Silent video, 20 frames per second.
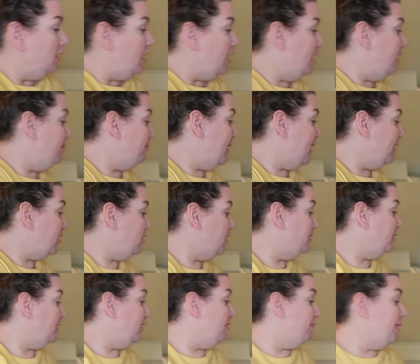I'm back
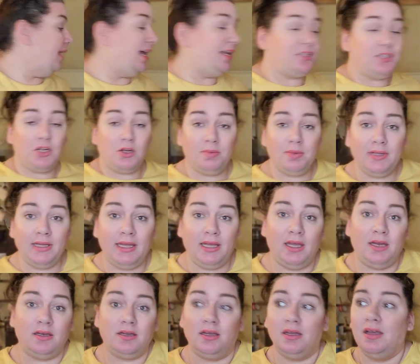on their ambassador
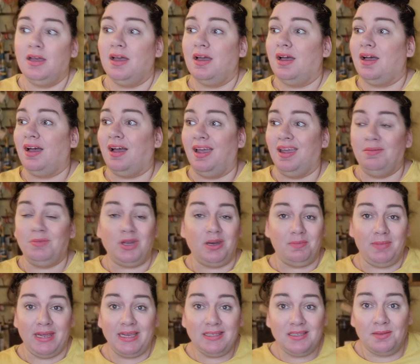plan. I am going
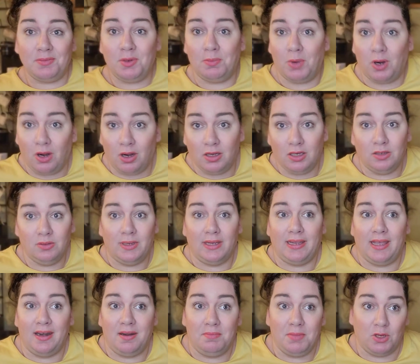to make some tomorrow,
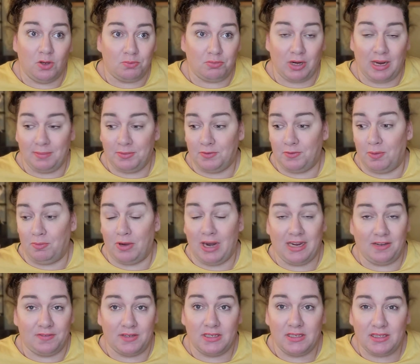get it meal prepped for
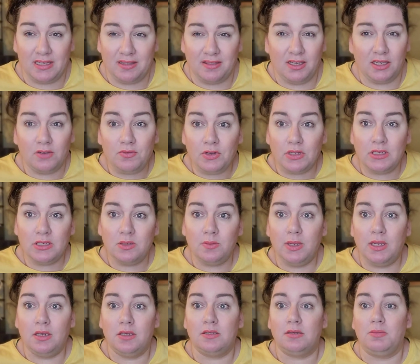breakfast, I think, for this
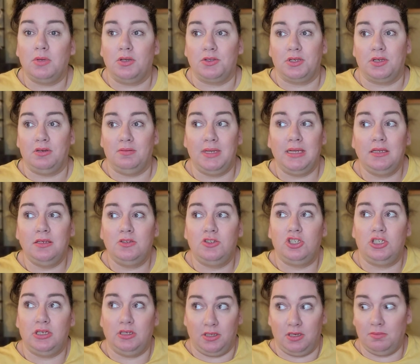week, because I'm also going to make
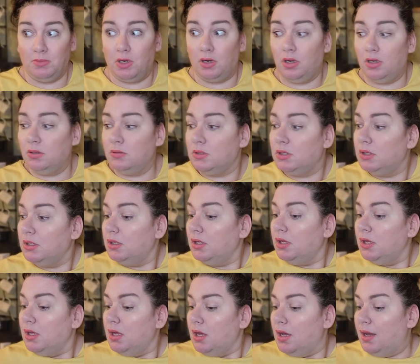chili tomorrow.
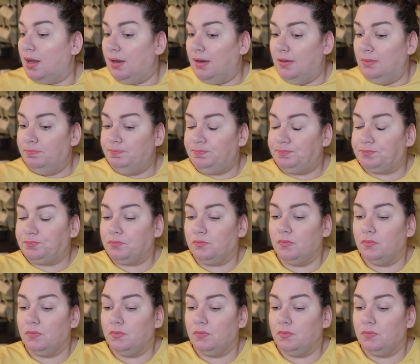Um,